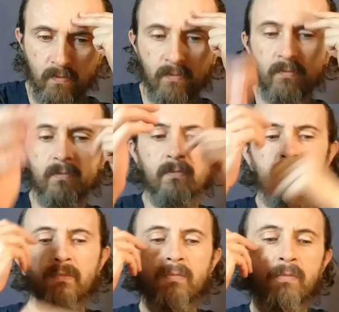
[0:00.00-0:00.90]

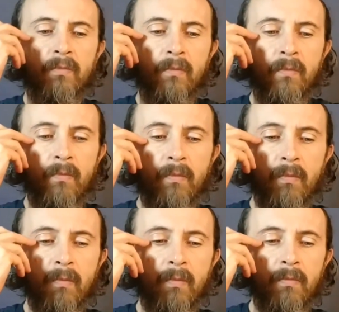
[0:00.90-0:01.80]

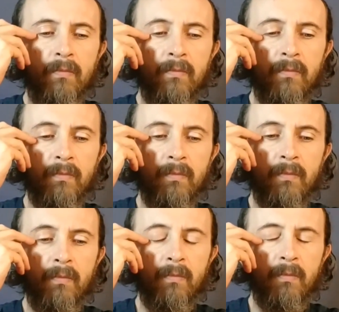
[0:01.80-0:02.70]

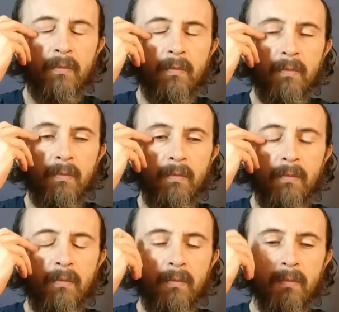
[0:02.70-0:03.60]

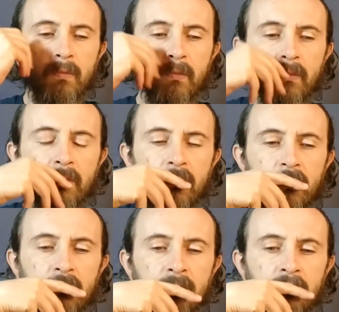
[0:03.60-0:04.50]

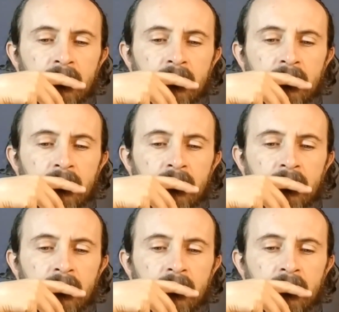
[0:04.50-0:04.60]
[no speech]